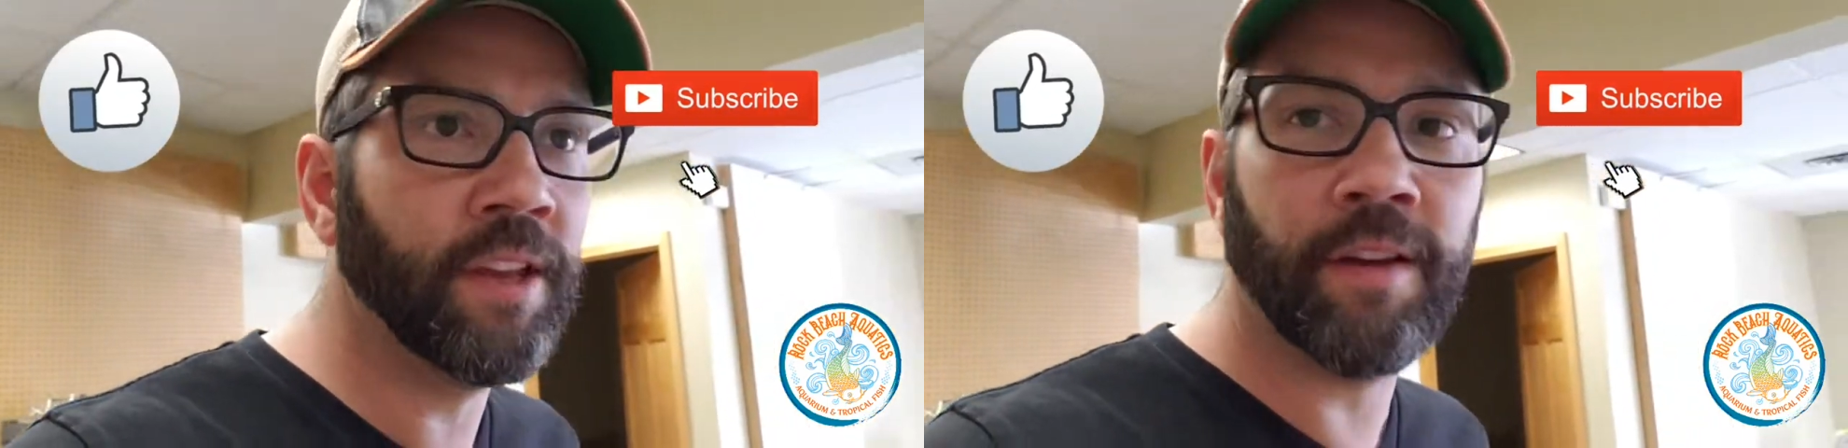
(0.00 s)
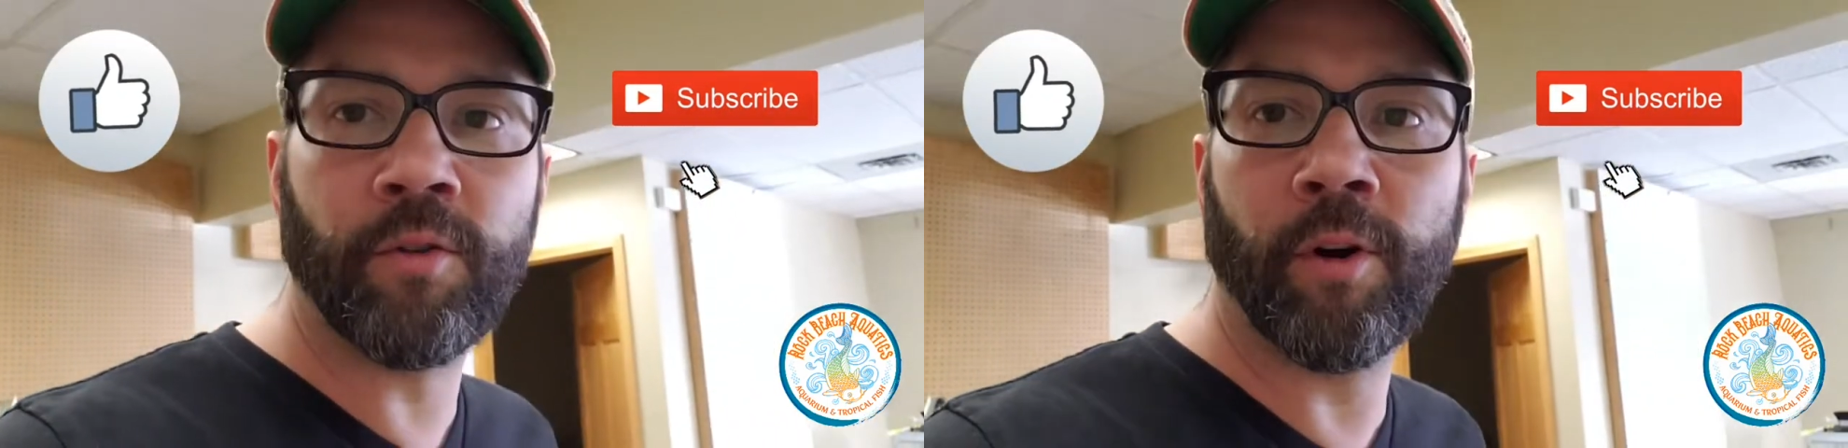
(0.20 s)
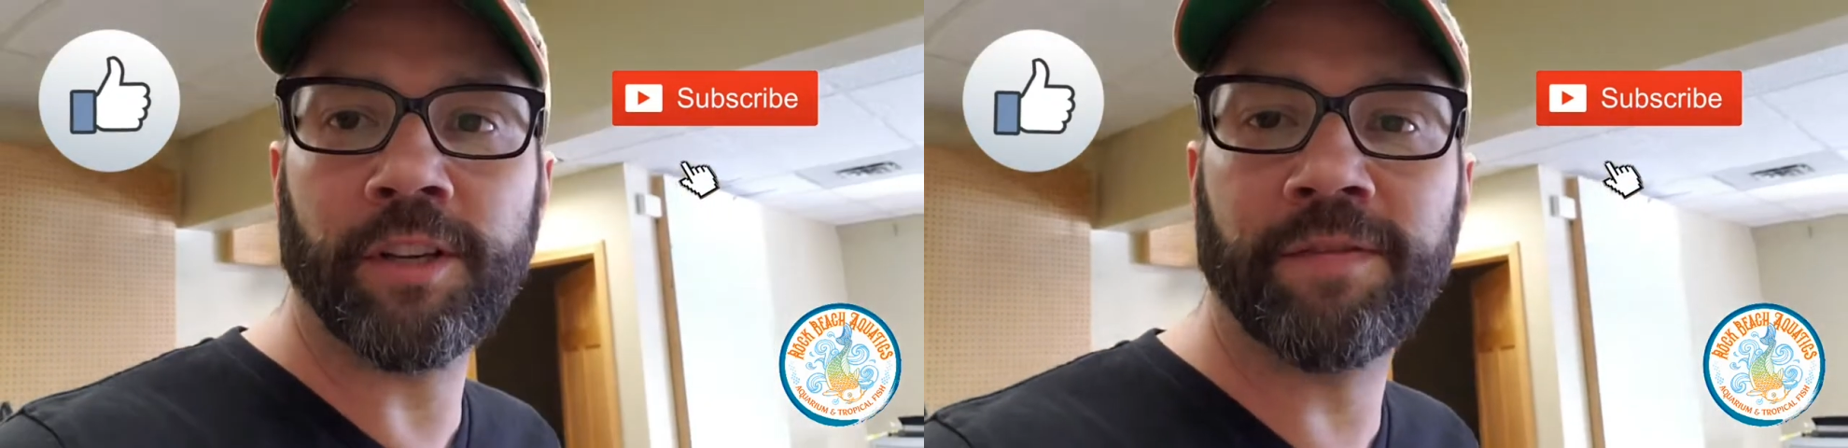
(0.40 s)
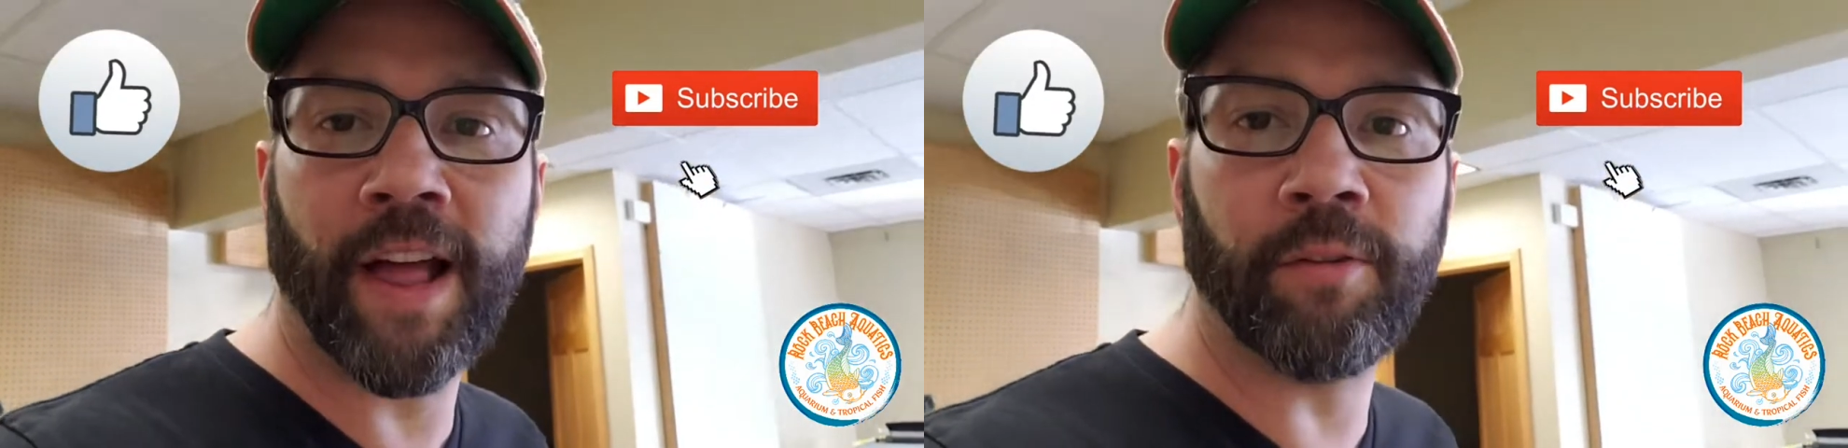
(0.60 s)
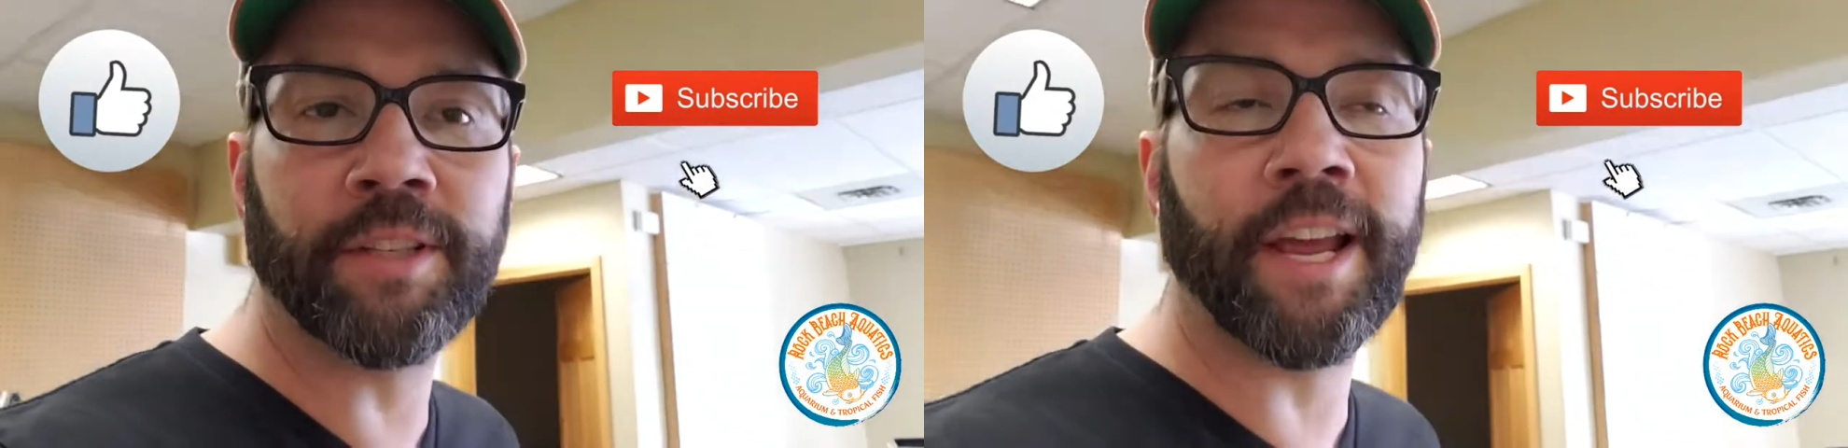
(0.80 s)
of course,
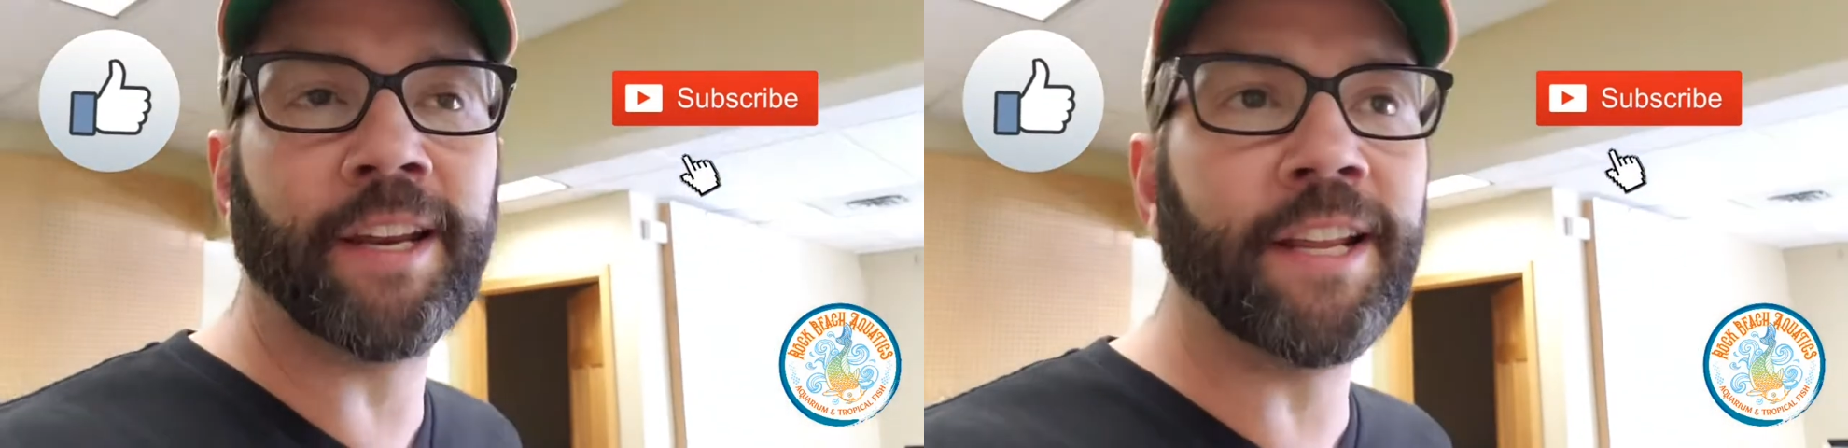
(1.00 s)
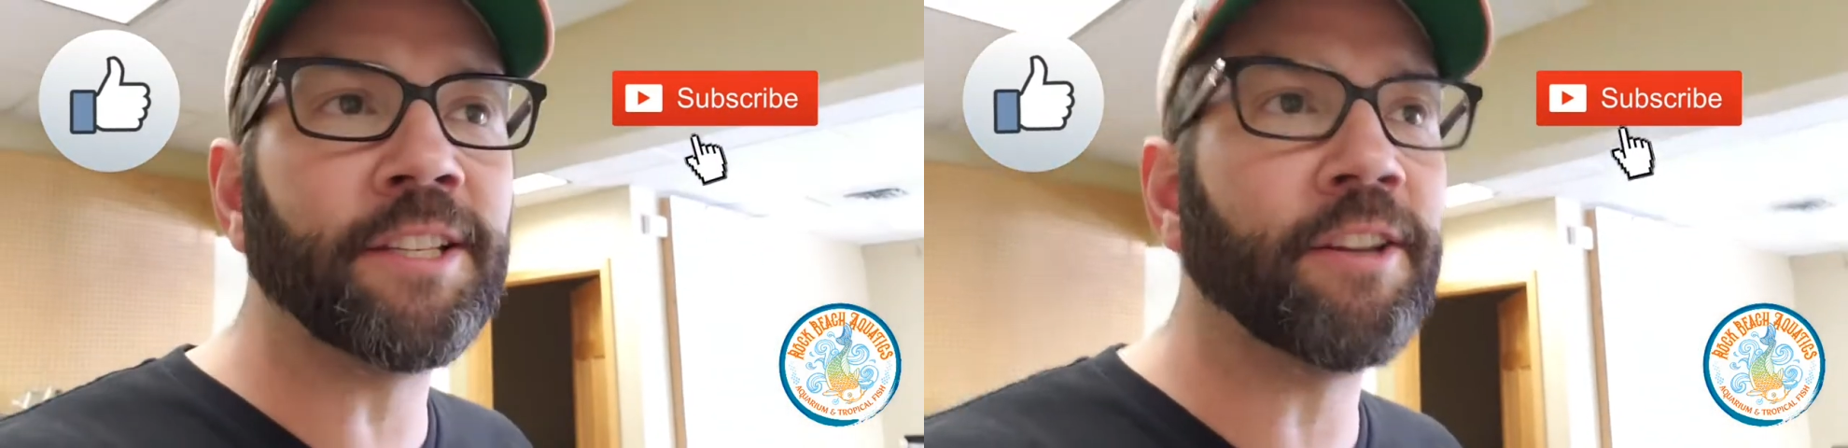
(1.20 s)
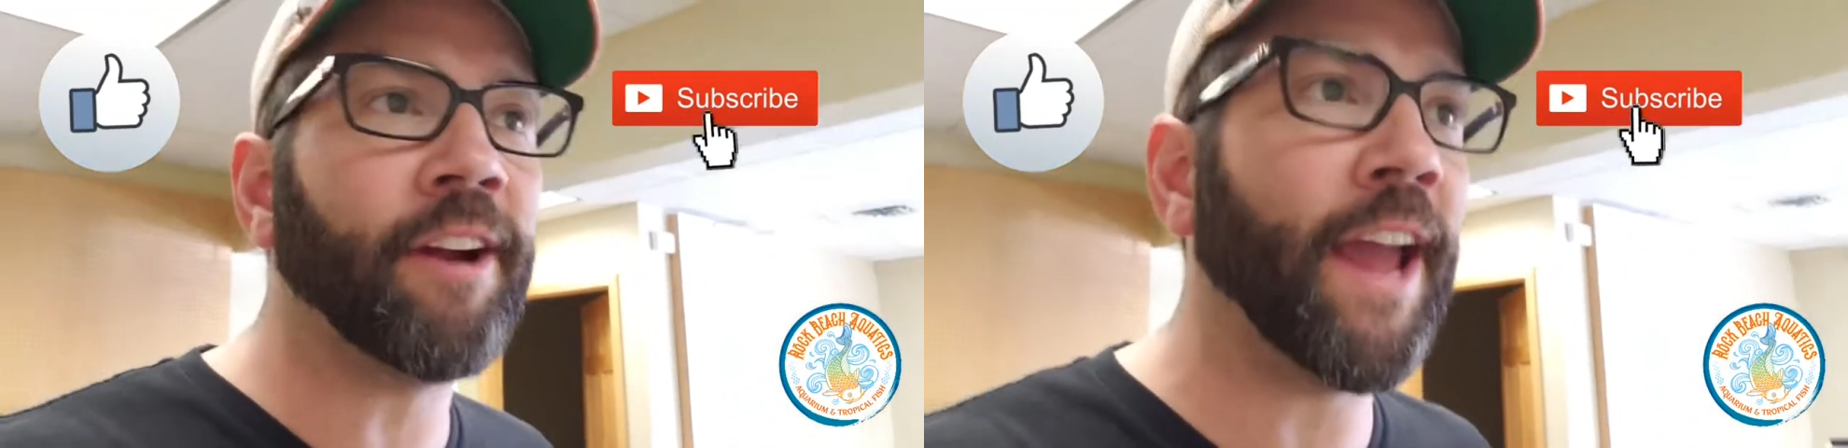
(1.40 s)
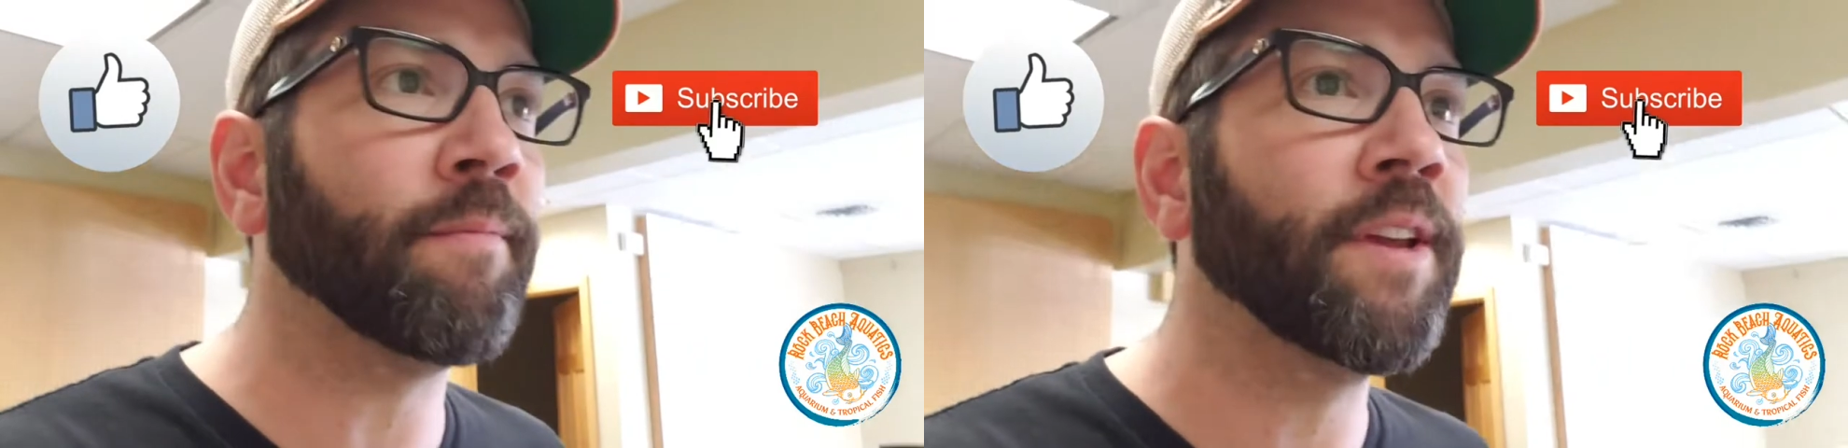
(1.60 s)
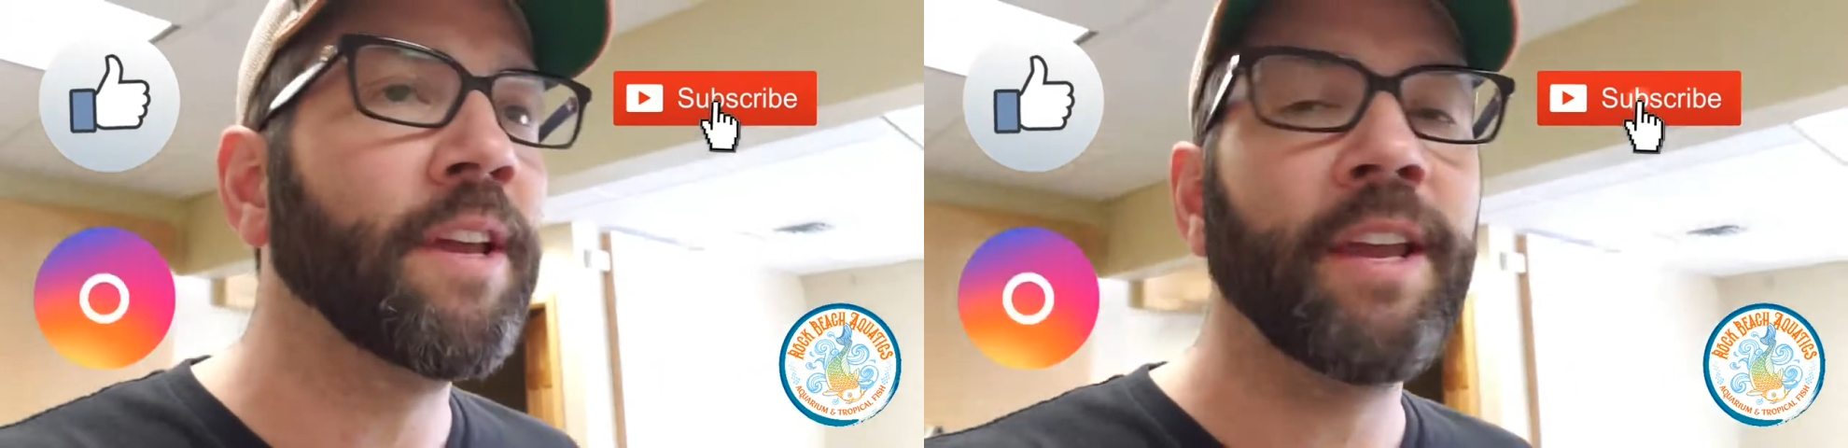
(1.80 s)
follow us on
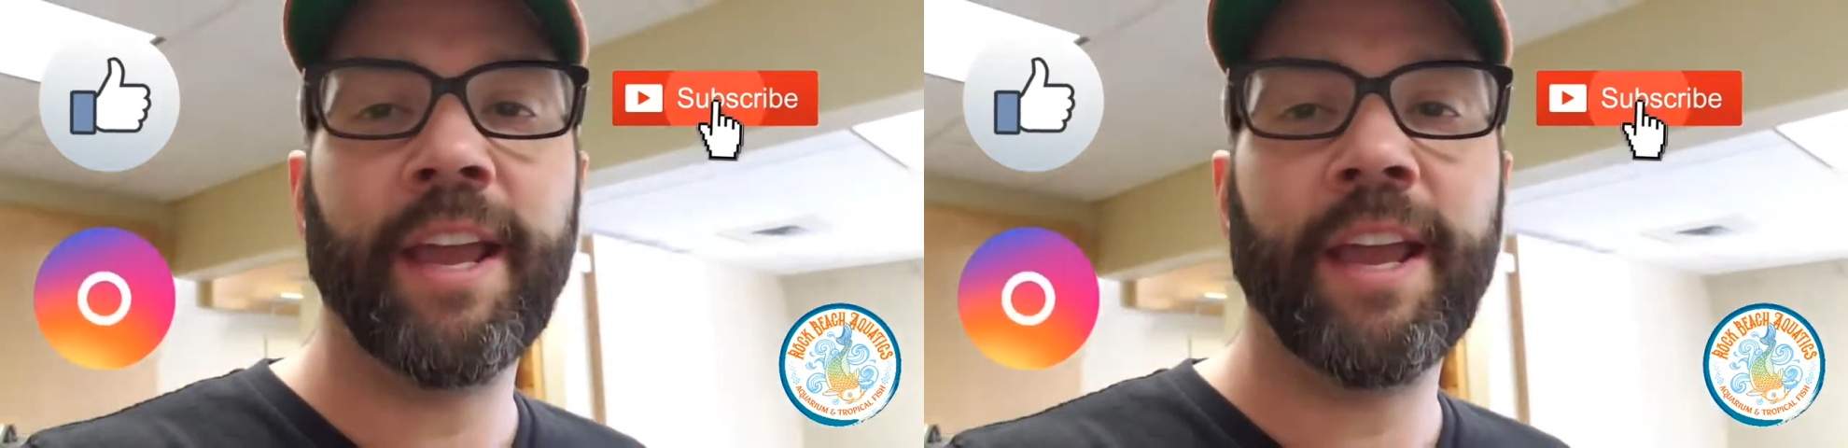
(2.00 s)
Instagram.